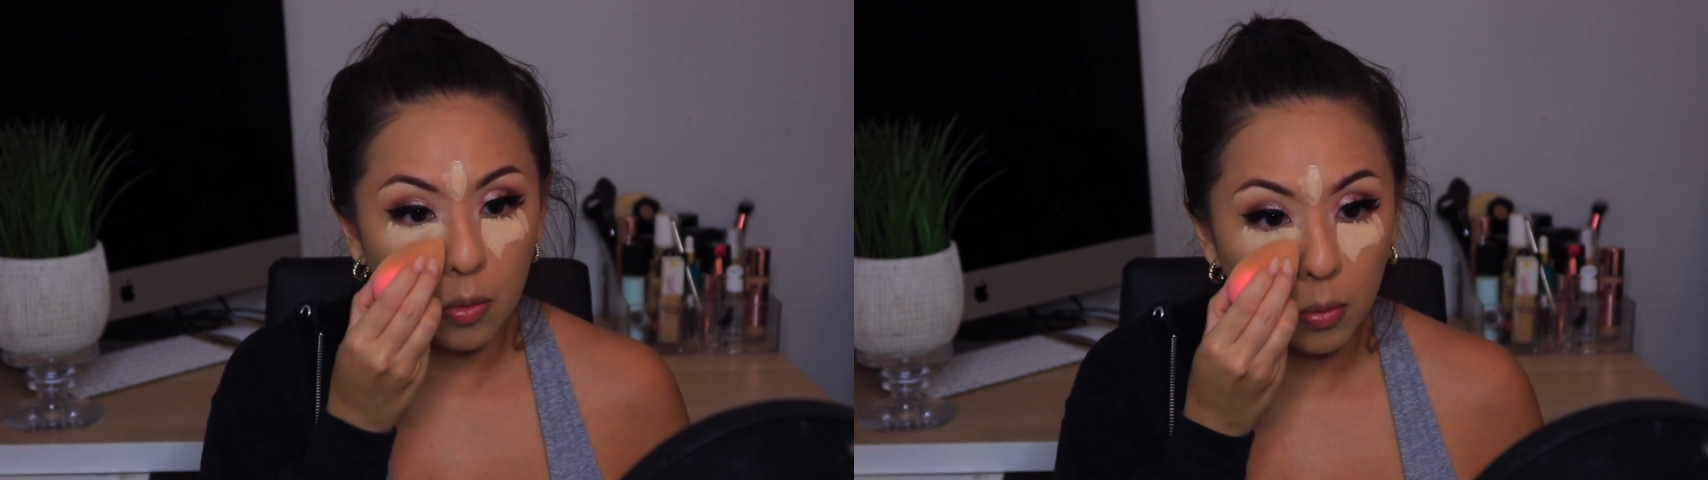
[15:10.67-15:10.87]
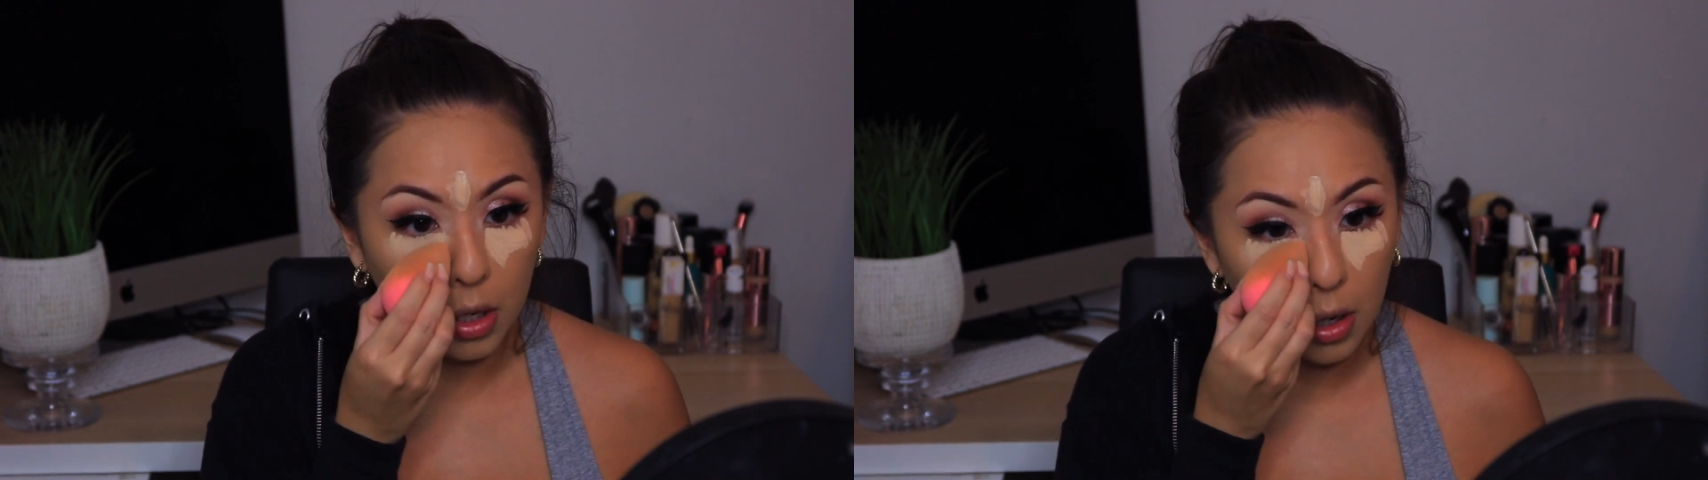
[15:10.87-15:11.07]

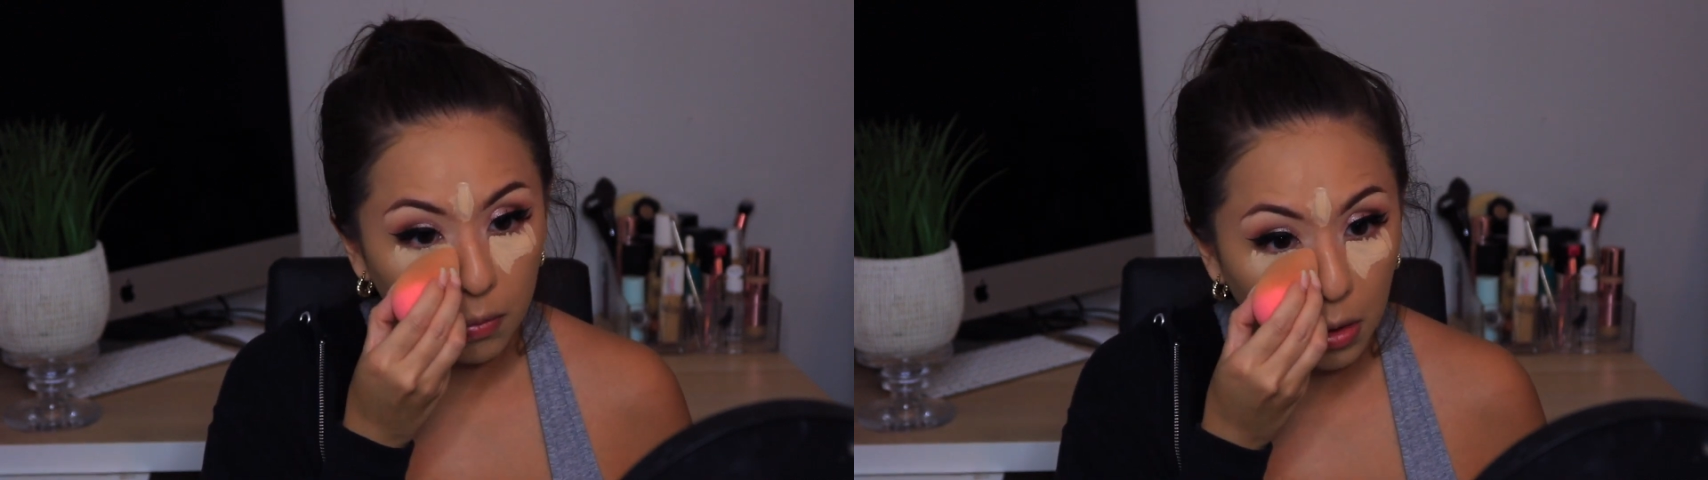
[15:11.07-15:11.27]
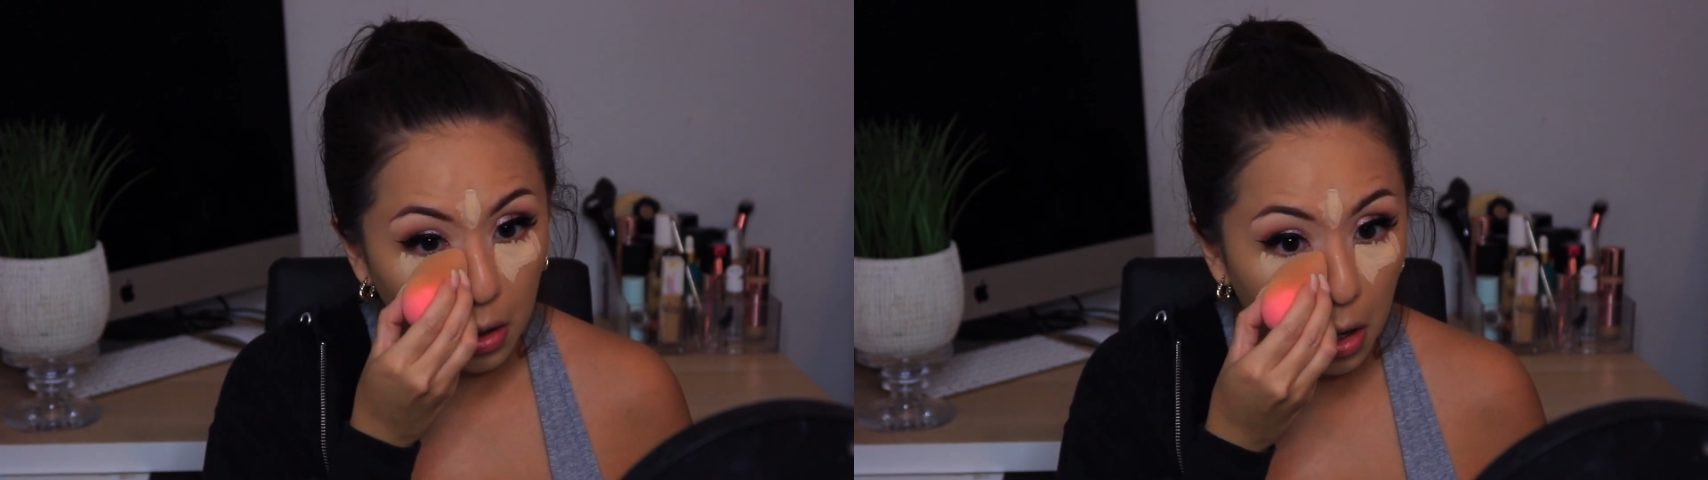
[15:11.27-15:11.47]
we
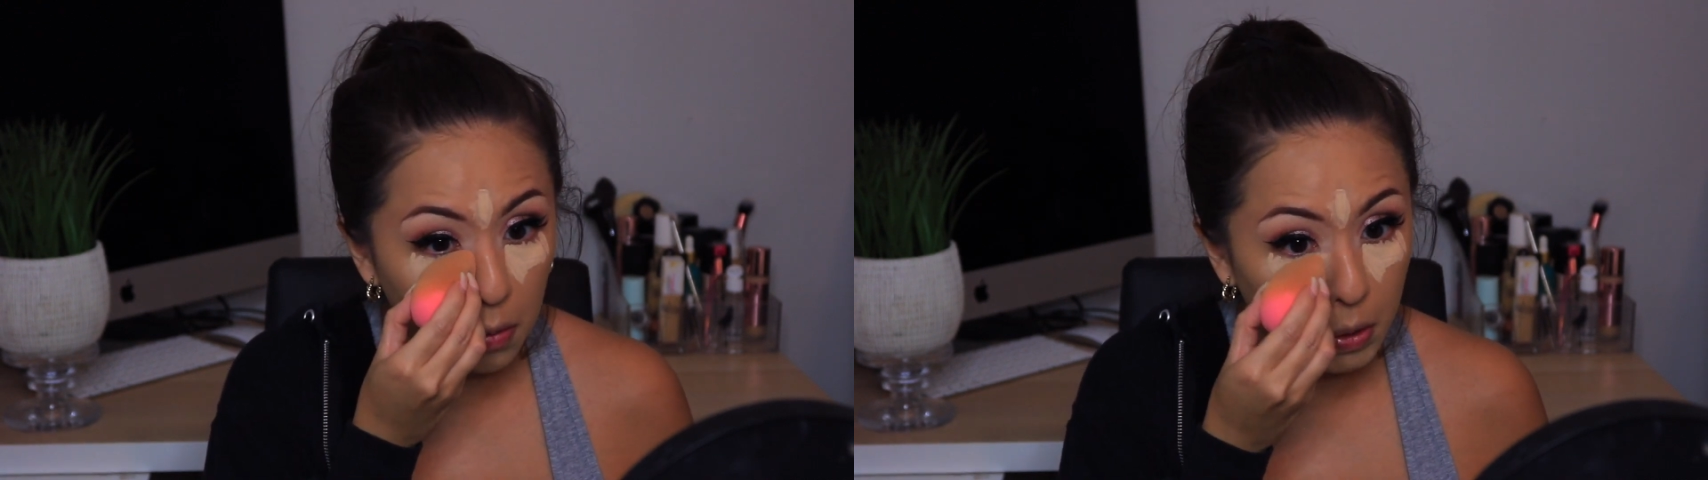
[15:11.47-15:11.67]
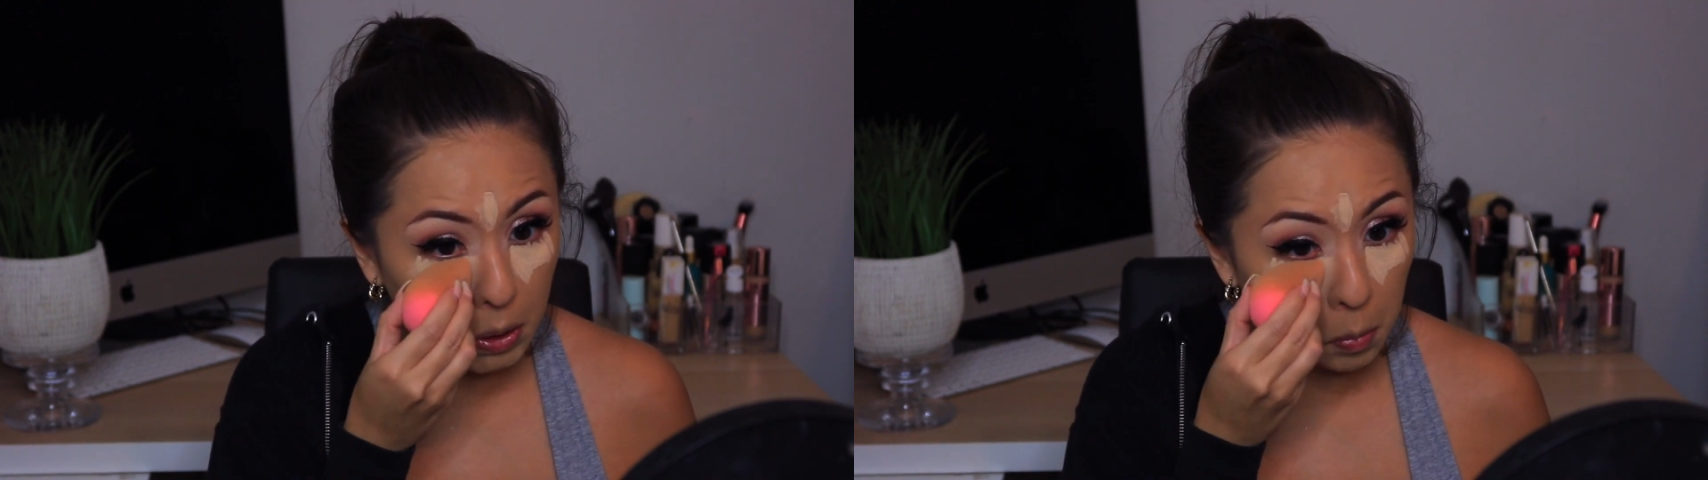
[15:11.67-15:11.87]
have to
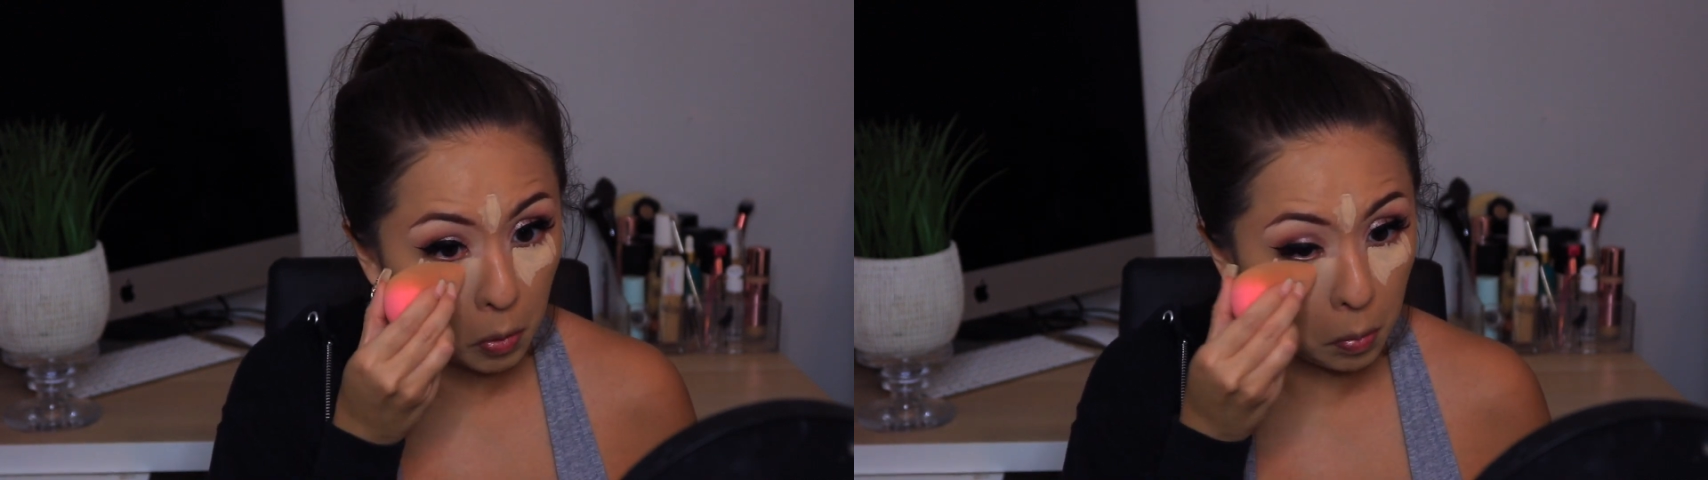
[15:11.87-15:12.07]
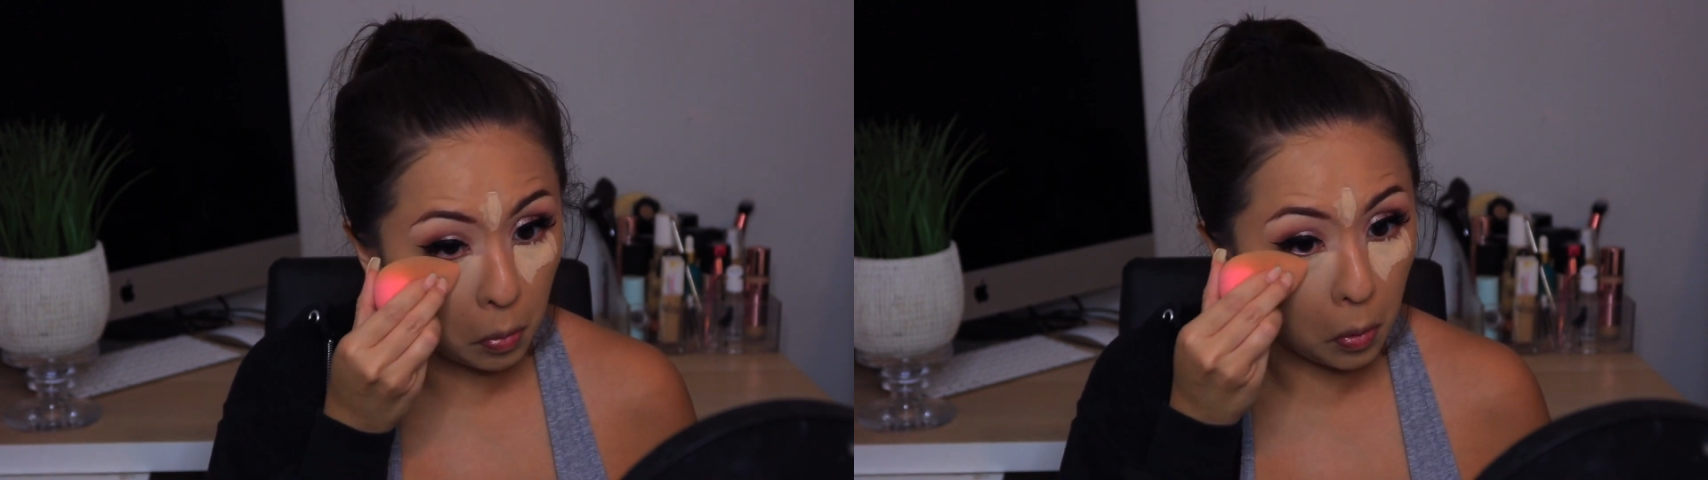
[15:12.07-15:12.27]
obviously
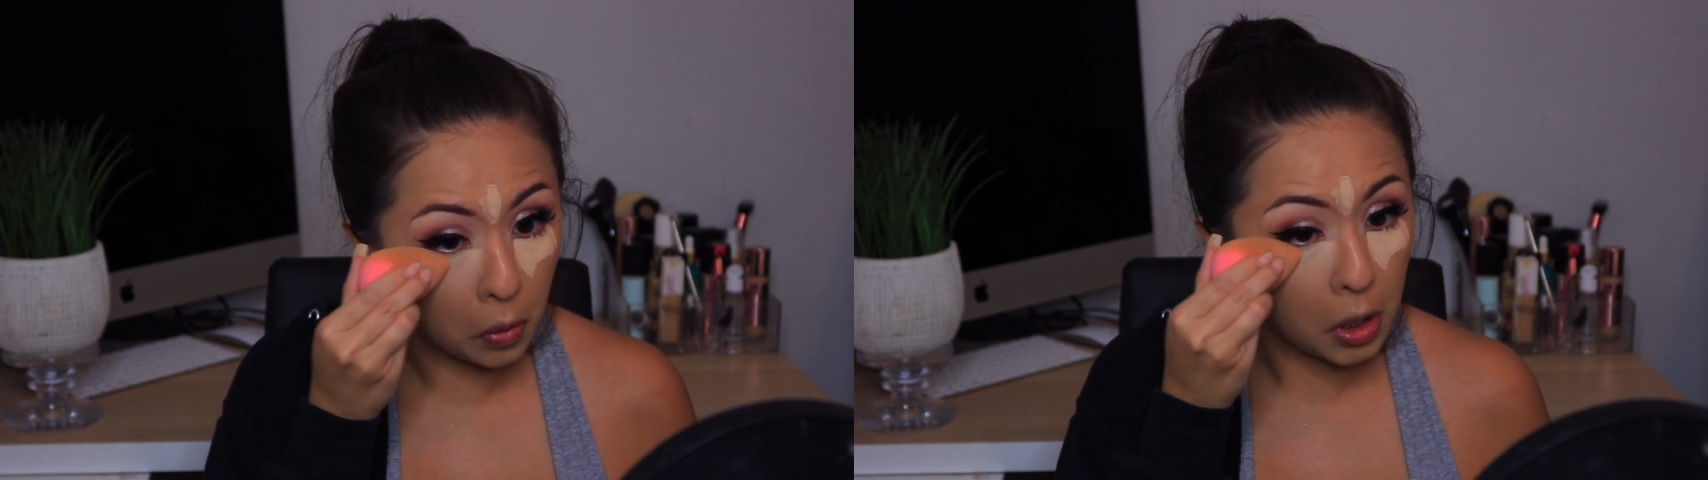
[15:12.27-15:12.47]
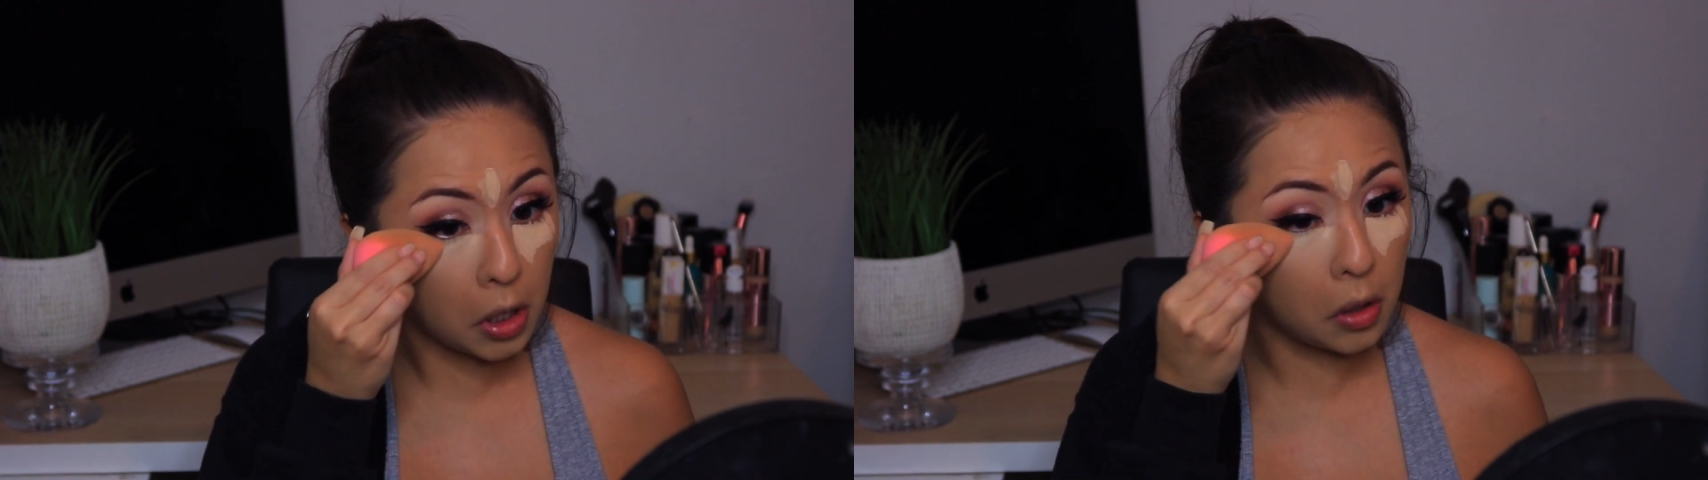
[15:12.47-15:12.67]
move before
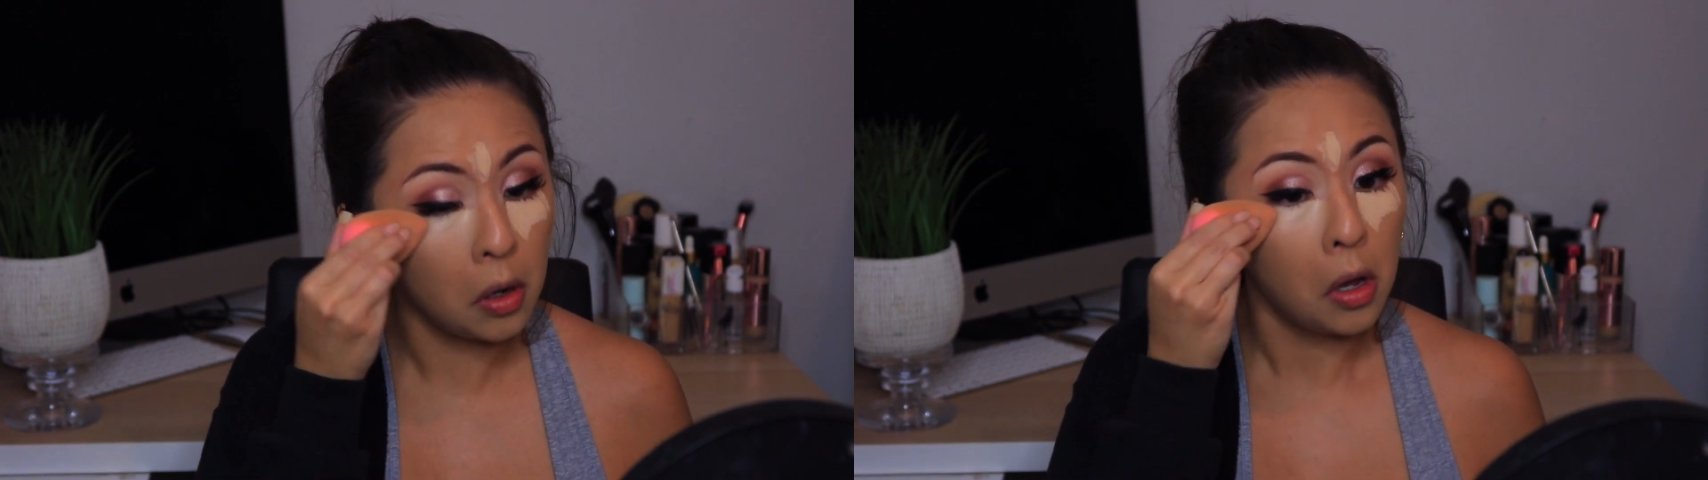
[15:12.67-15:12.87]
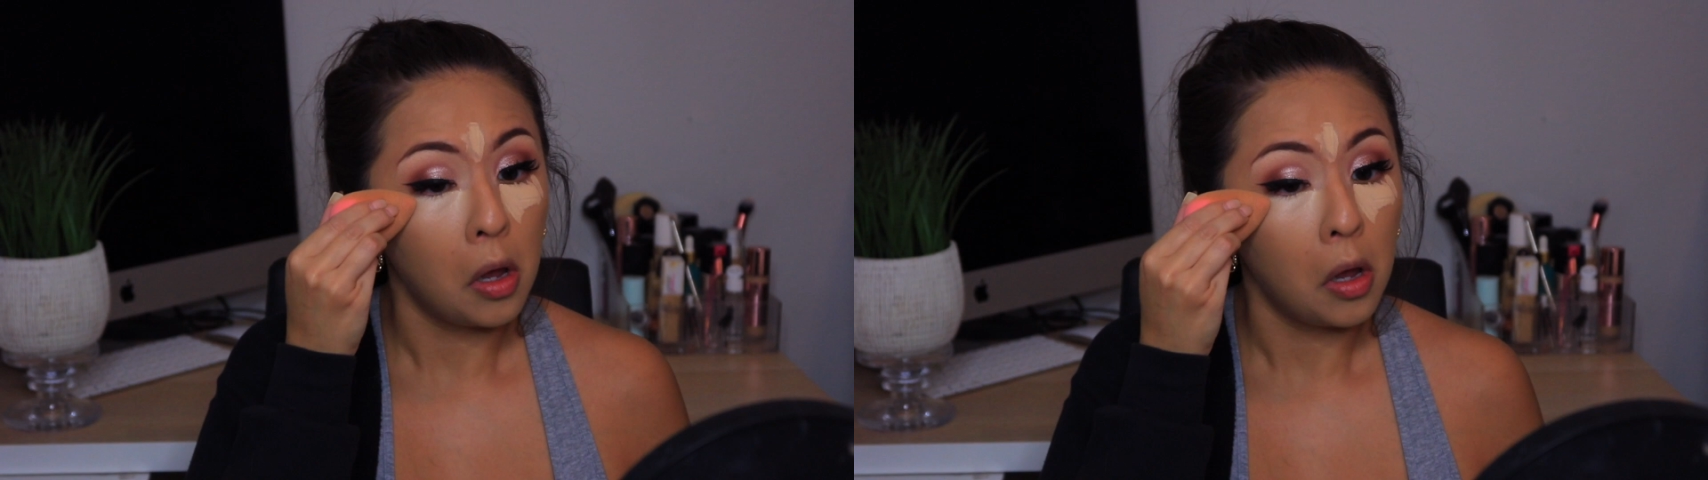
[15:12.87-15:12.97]
then